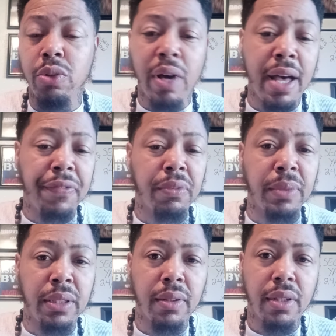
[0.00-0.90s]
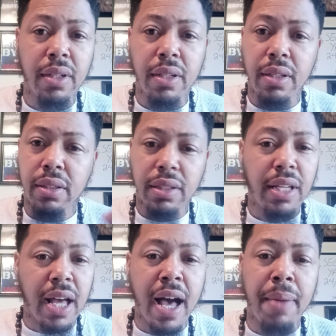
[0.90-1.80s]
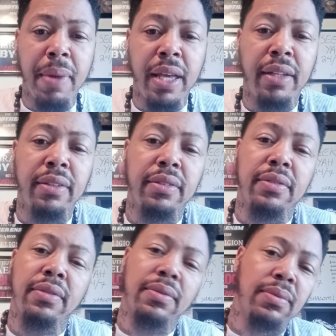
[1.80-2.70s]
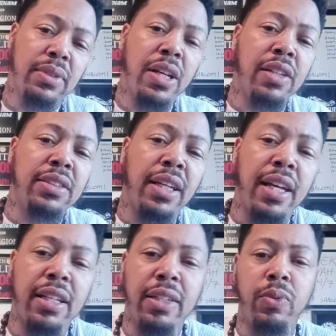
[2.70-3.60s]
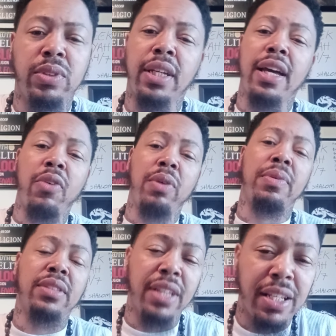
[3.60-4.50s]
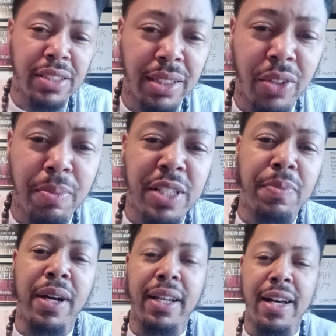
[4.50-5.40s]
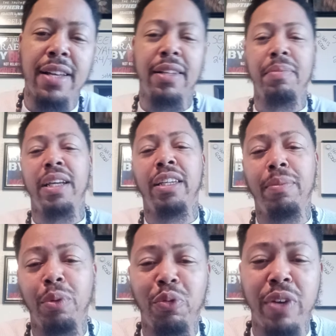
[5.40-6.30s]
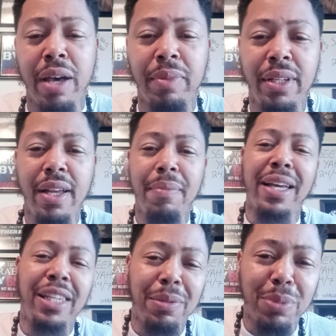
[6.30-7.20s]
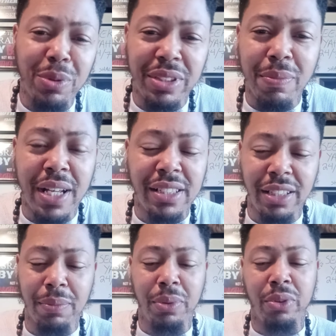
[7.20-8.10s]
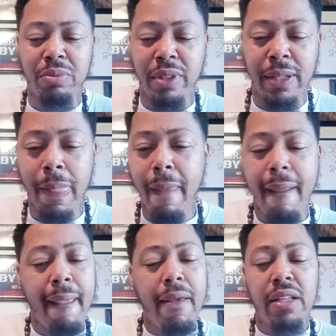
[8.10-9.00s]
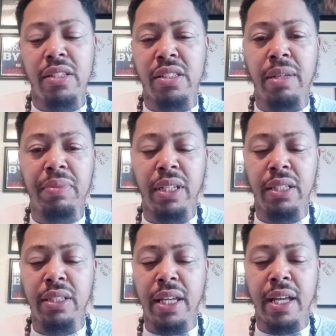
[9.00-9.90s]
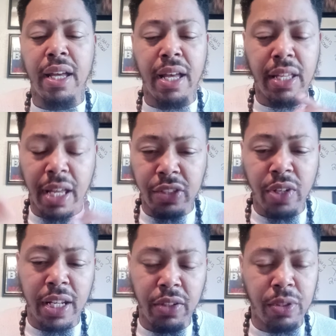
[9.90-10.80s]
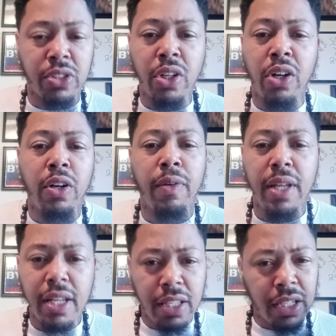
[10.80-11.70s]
you have for me. Amen. Y'all say that with me. Say it slow, Mishpachah, my Hebrew family, my Hebrews and my Shebrews, man. So some things that I try to install